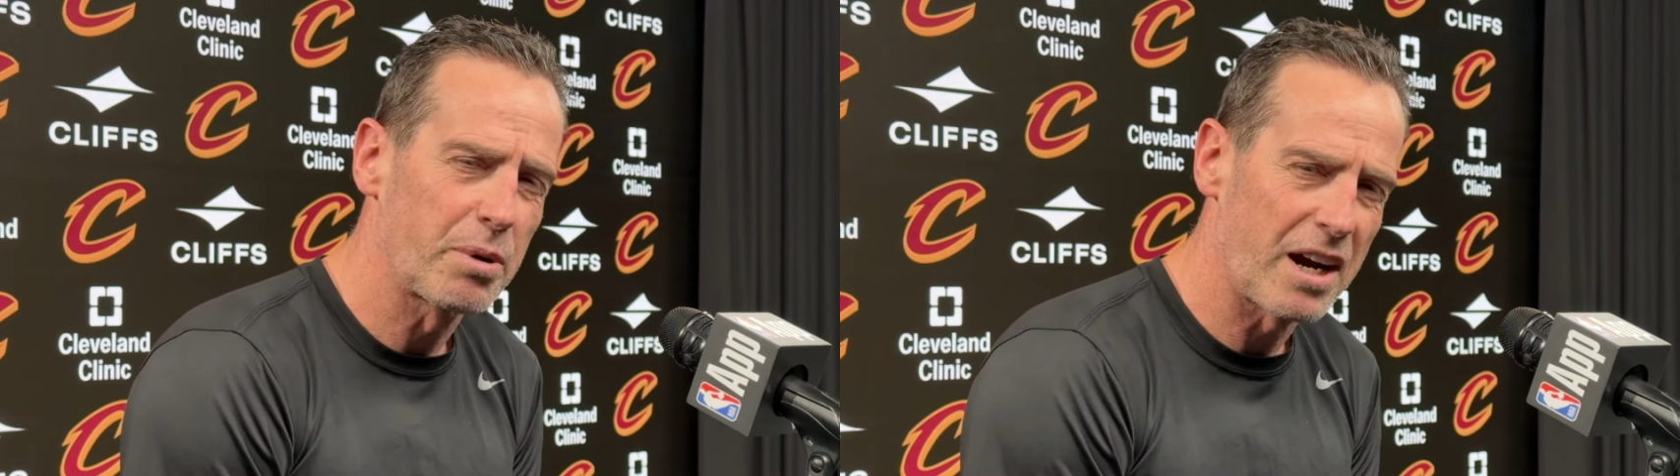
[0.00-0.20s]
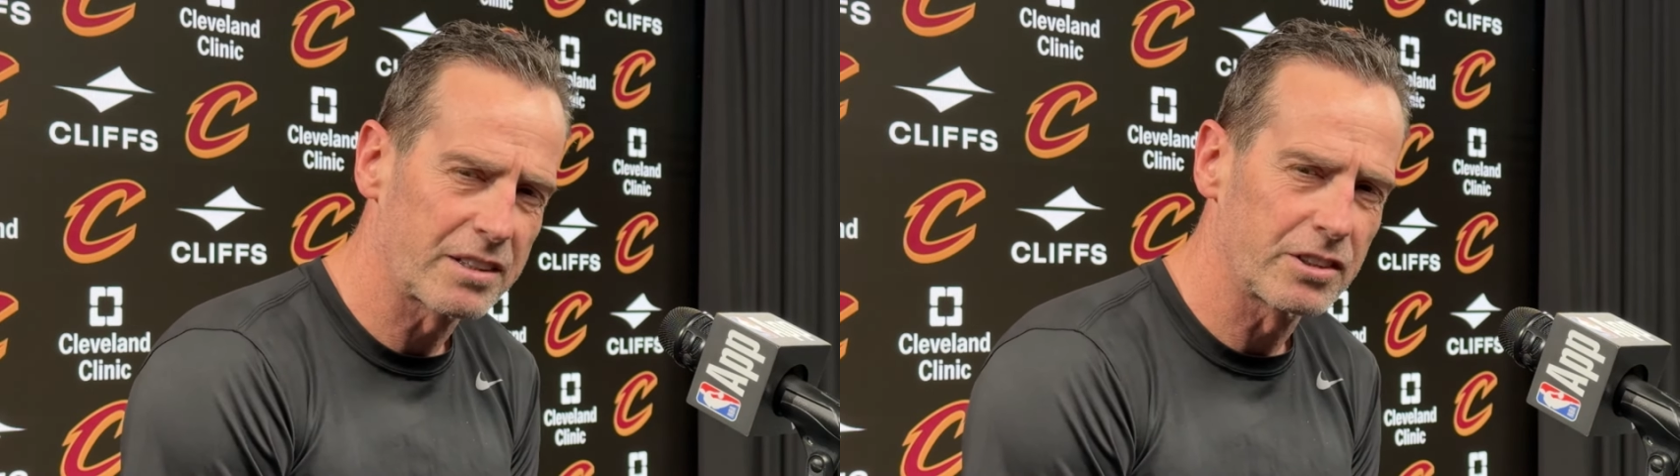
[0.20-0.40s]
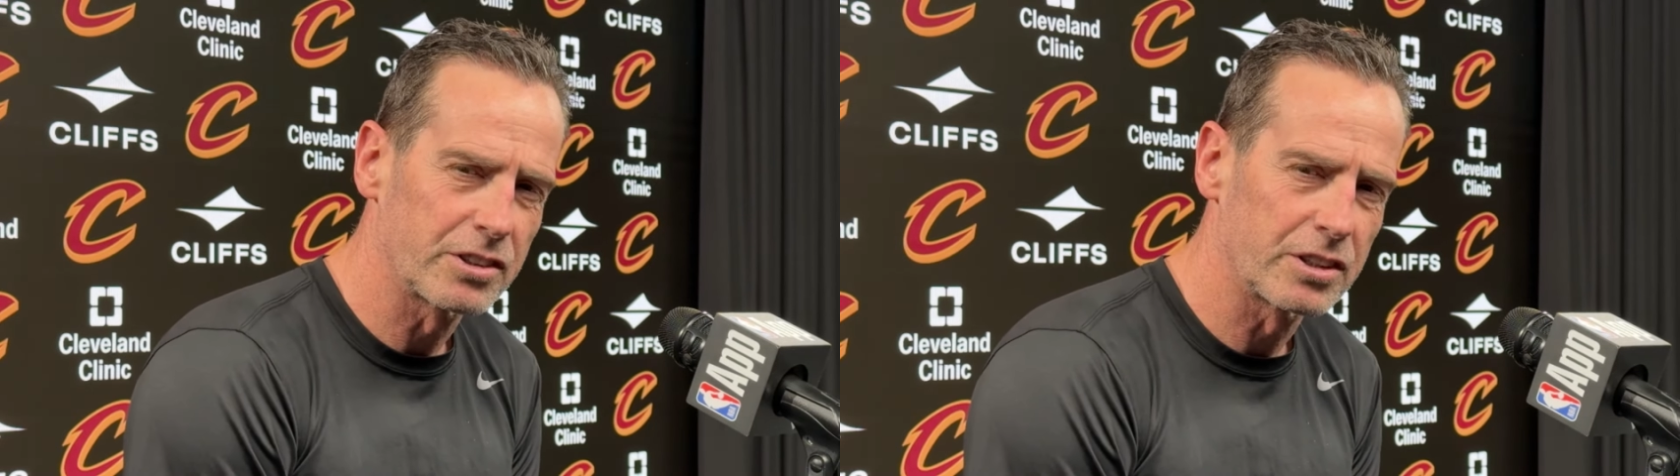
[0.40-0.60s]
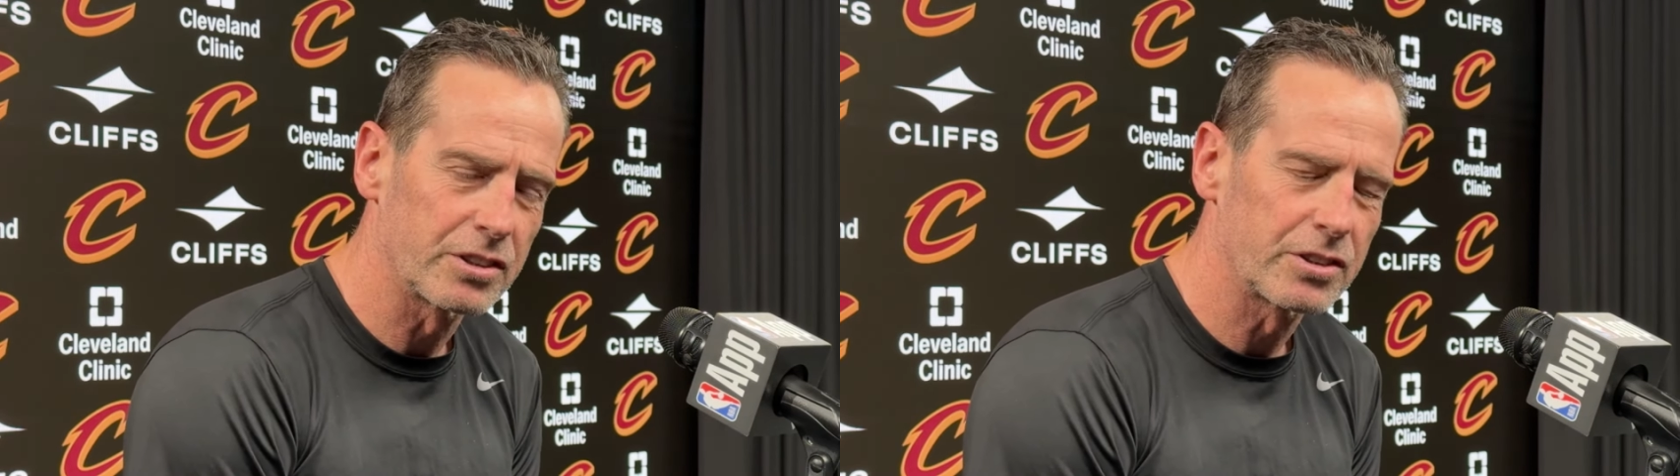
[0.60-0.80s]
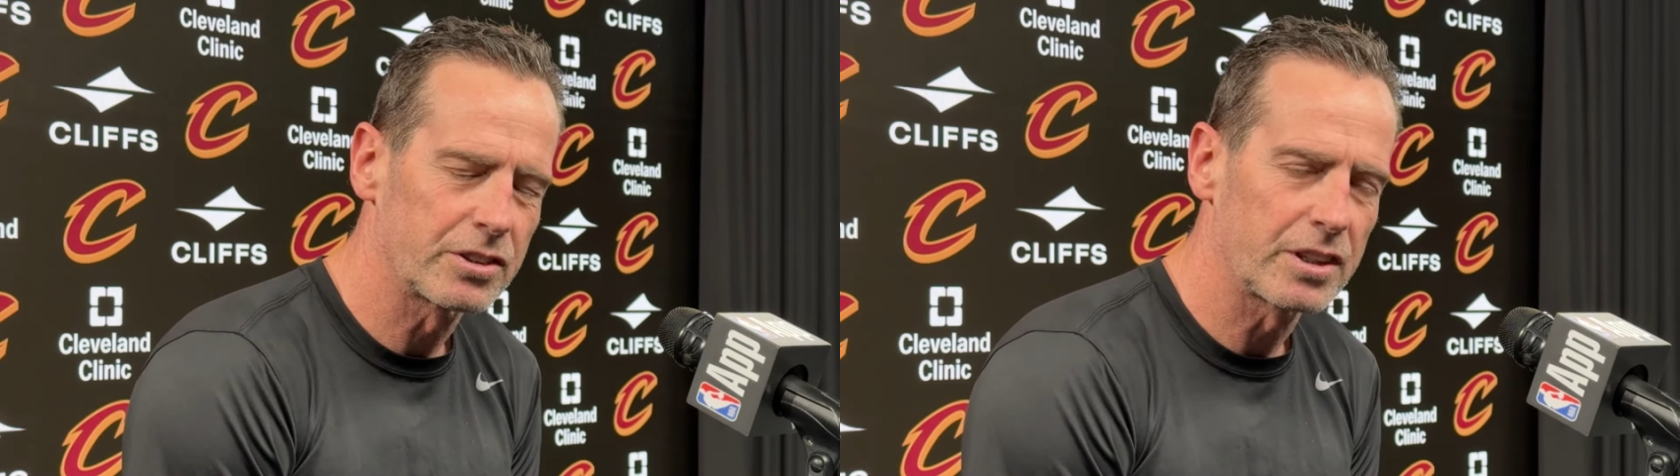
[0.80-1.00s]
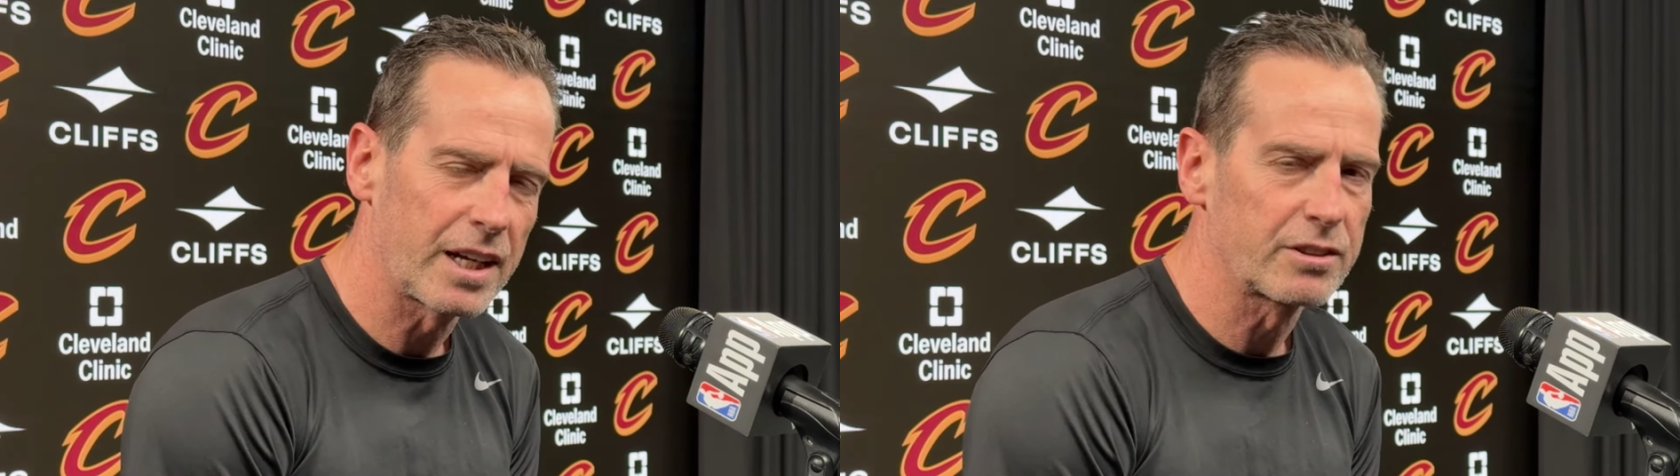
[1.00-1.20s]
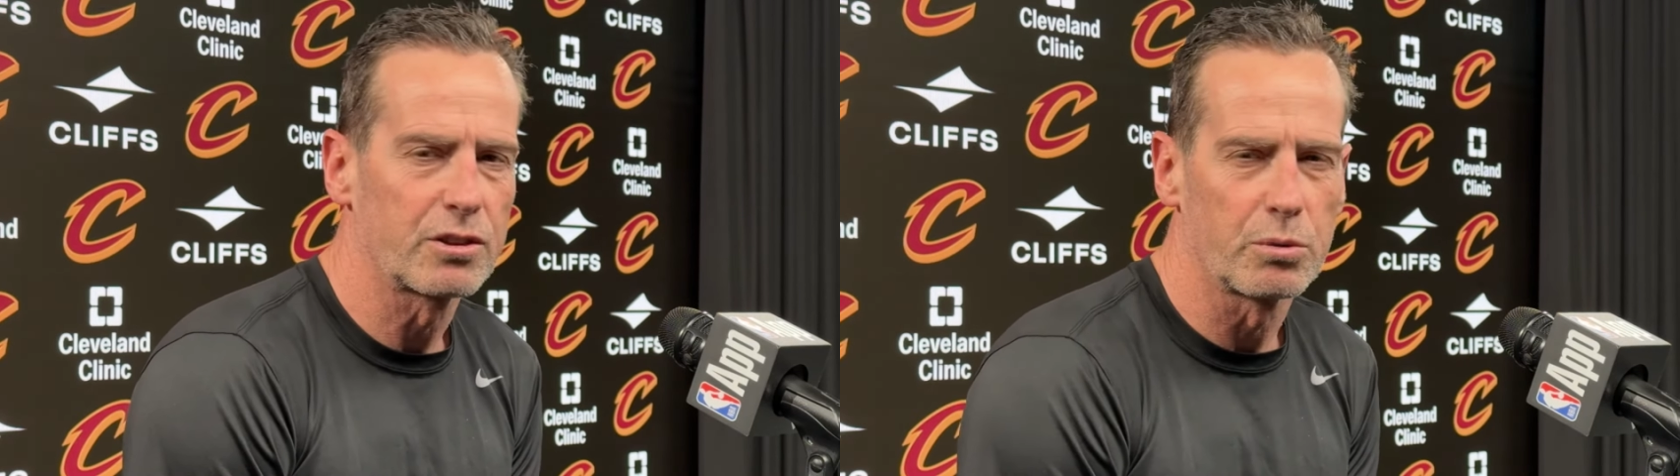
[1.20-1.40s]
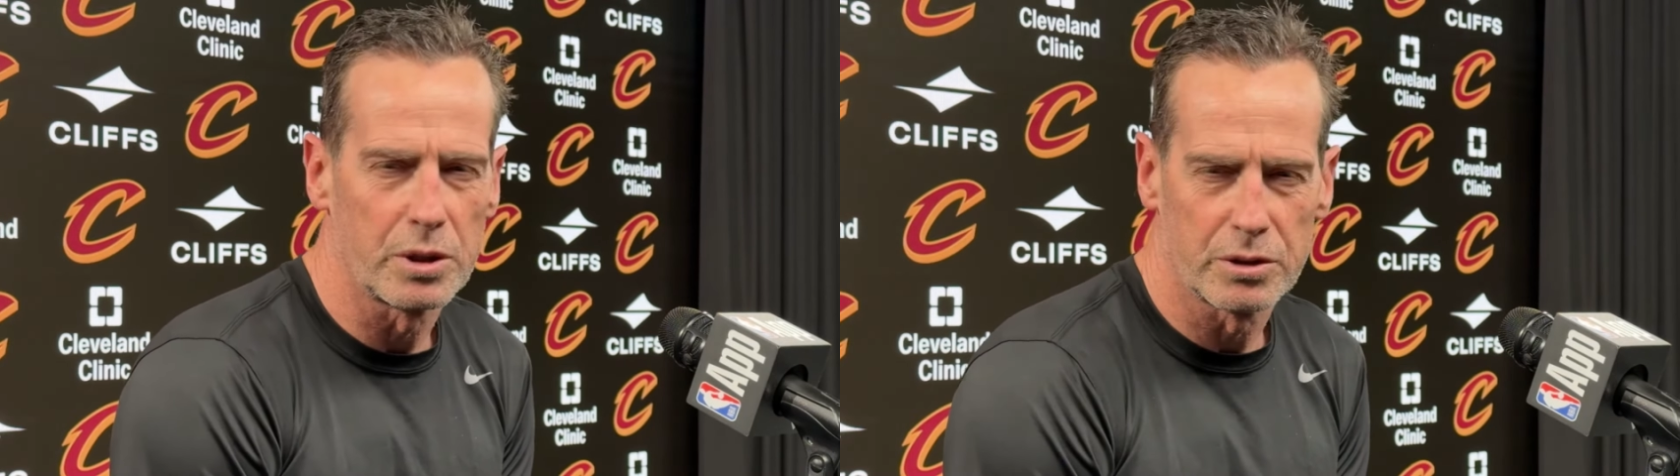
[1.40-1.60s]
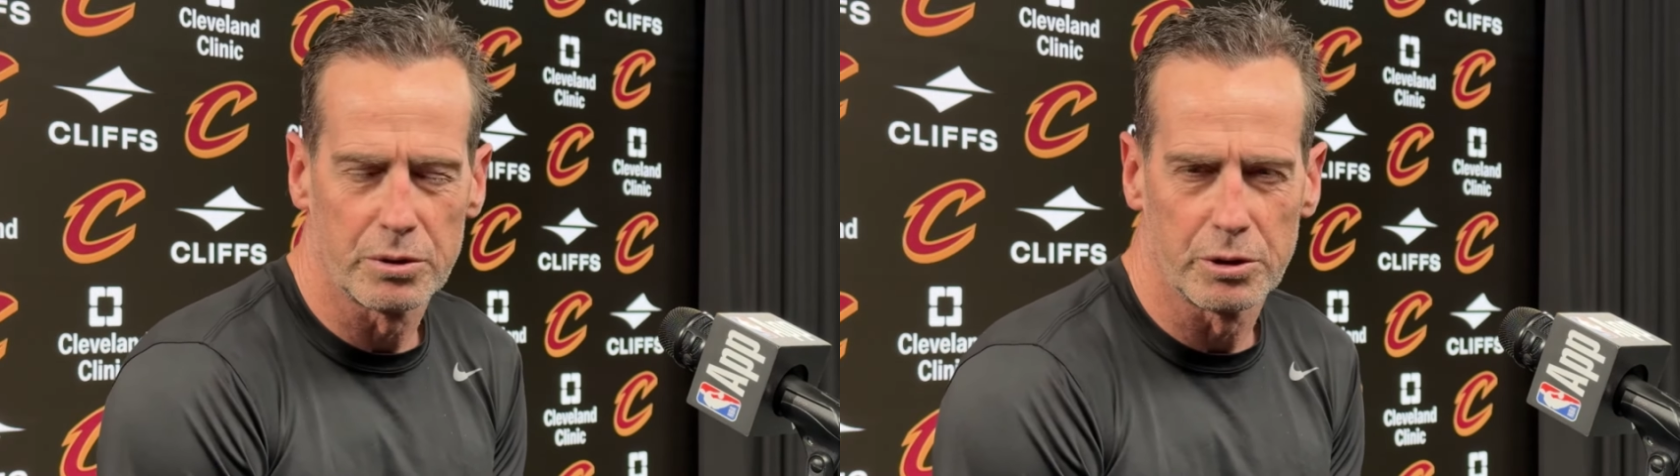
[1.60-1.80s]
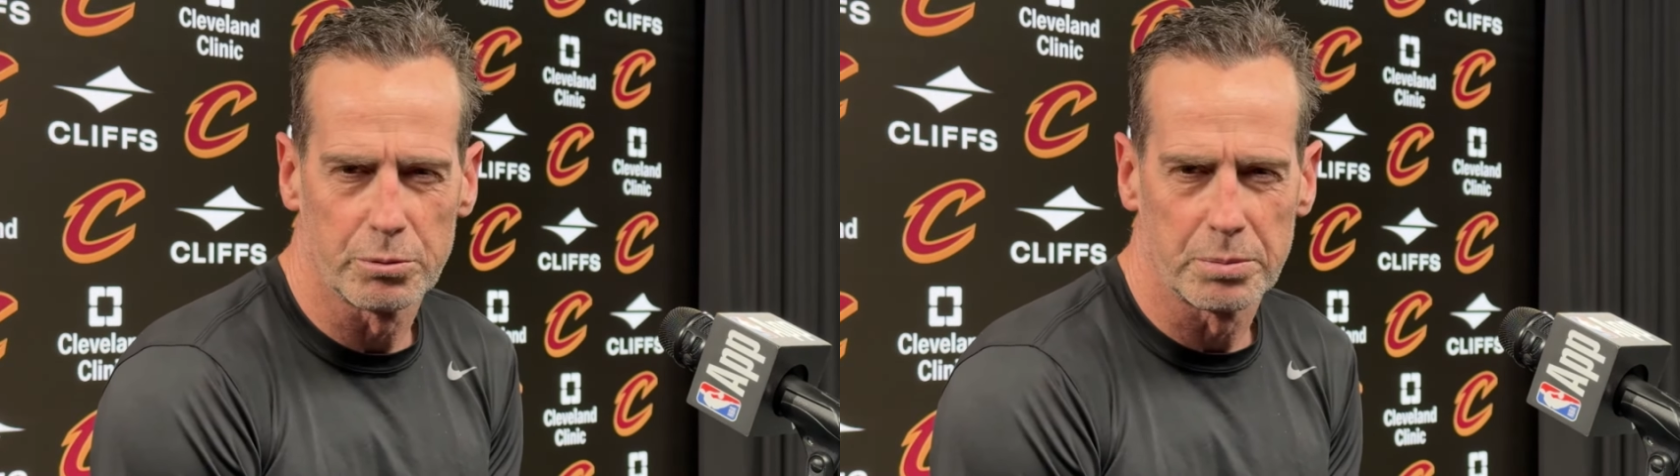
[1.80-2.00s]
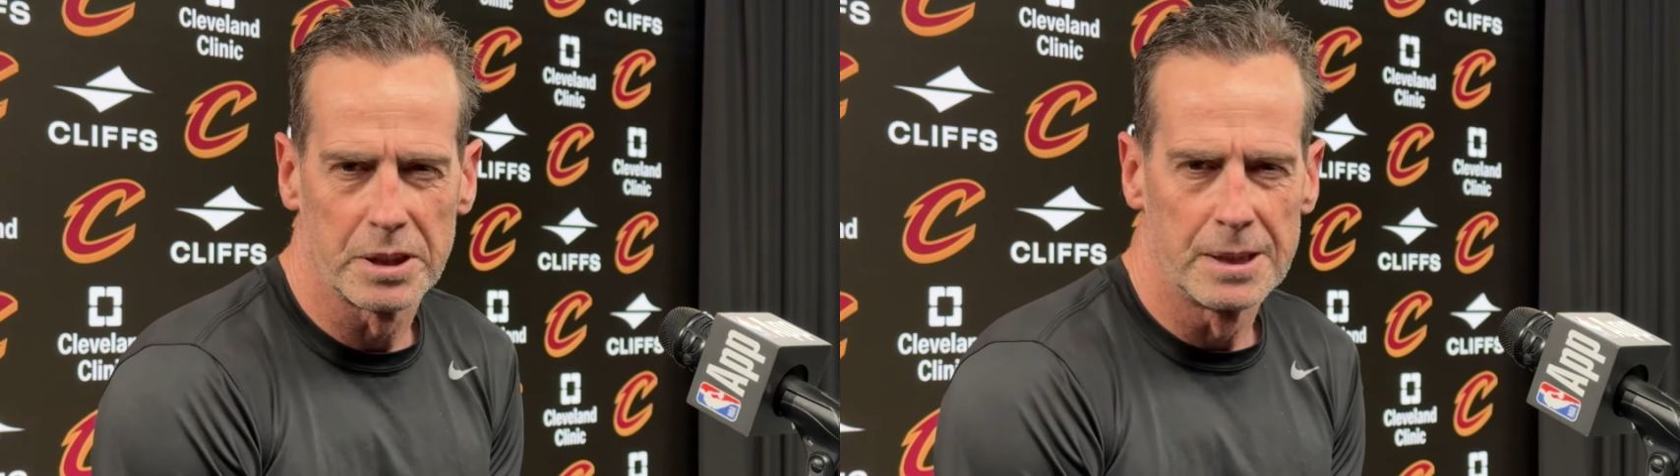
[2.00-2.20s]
practices, extra work group.